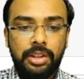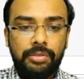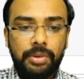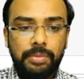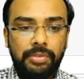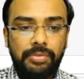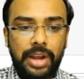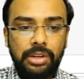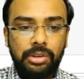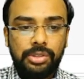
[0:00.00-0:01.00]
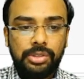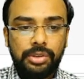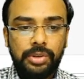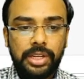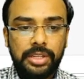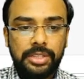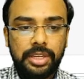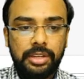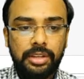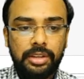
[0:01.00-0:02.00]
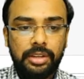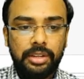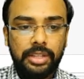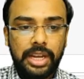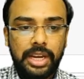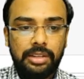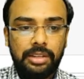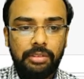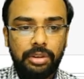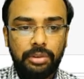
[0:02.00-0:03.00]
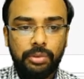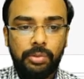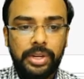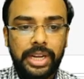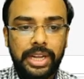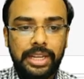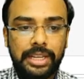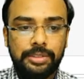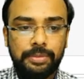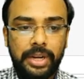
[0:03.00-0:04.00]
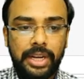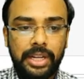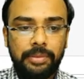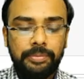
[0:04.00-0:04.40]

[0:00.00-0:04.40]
From the file also you can see here that our root tag is meta.